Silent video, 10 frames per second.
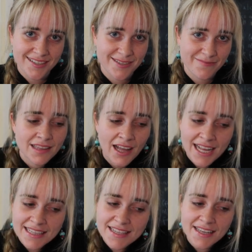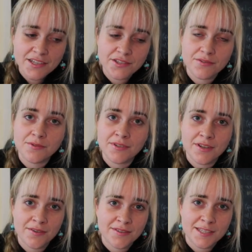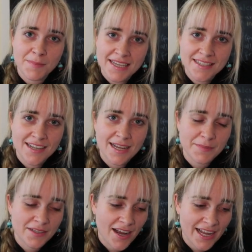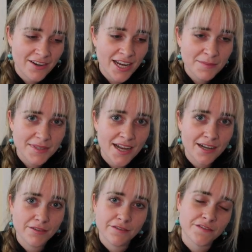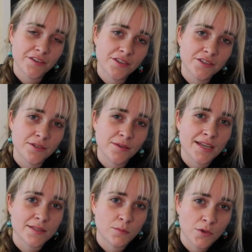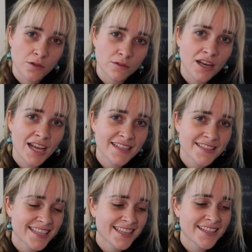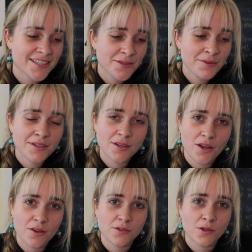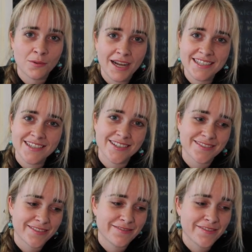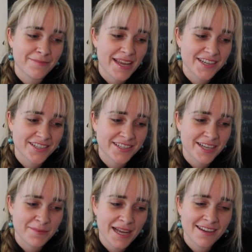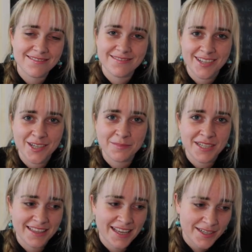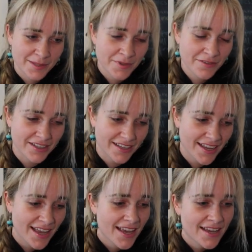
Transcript: is. Lines that are drawn on space-time diagrams are referred to as world lines, and they do encode quite a lot of information about an object that is moving.